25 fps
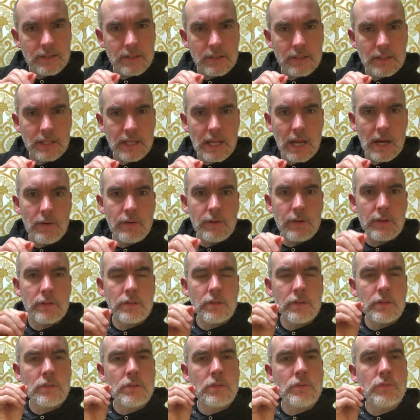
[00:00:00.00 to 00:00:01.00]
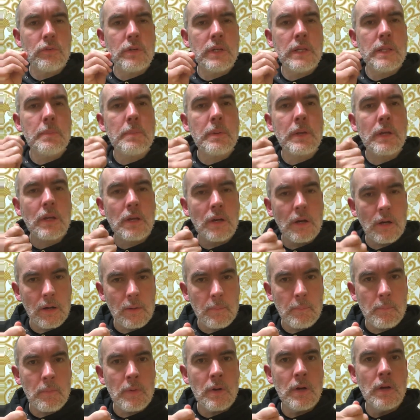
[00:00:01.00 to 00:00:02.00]
the character to really
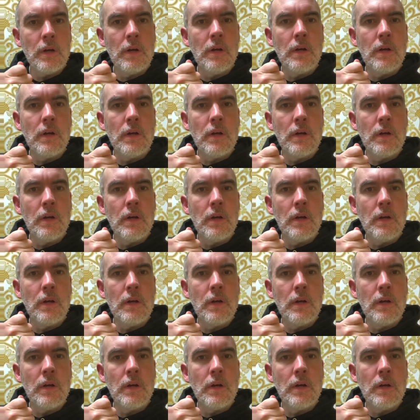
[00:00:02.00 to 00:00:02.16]
become